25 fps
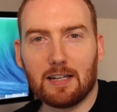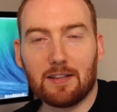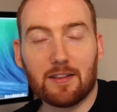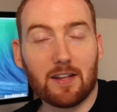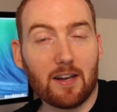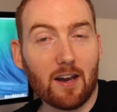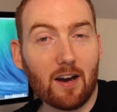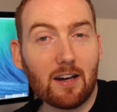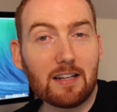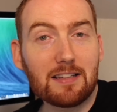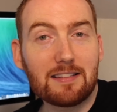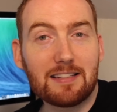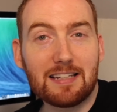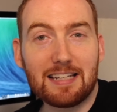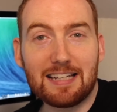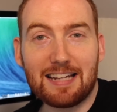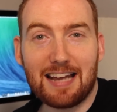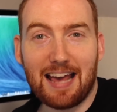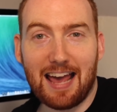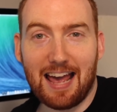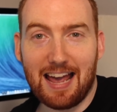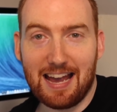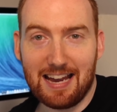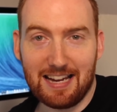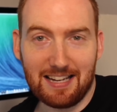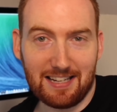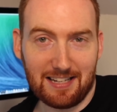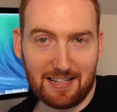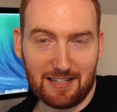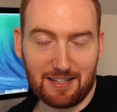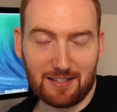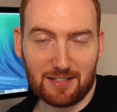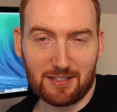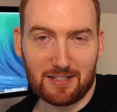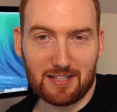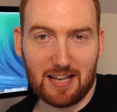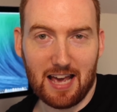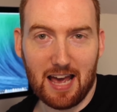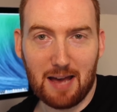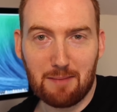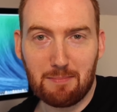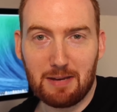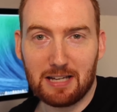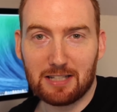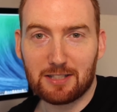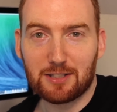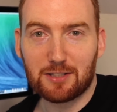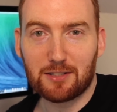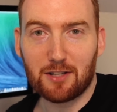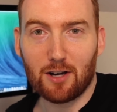In the 1980s,
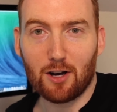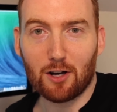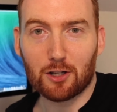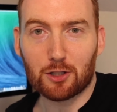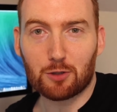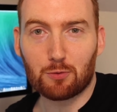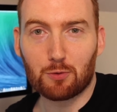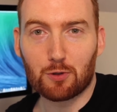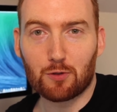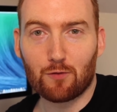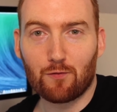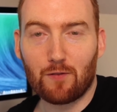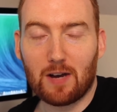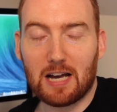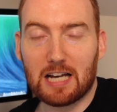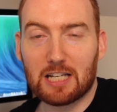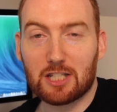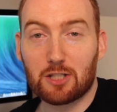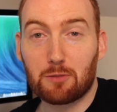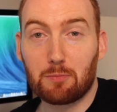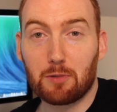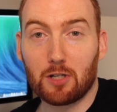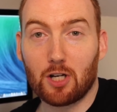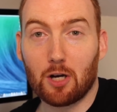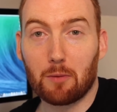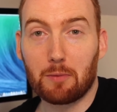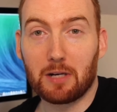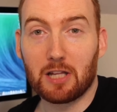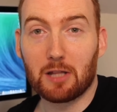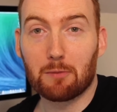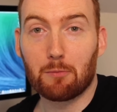MS-DOS was fast becoming